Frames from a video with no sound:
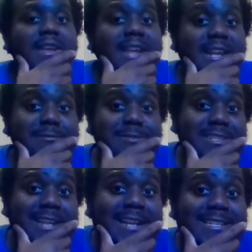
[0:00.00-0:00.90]
this was
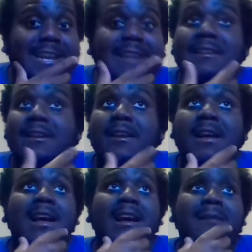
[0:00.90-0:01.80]
Scott's idea.
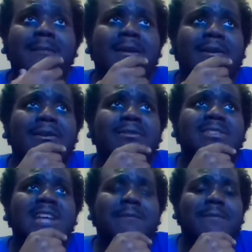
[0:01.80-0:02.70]
Iron Man and Hulk just kind
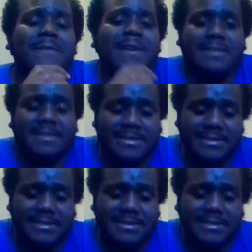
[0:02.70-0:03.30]
of perfected it.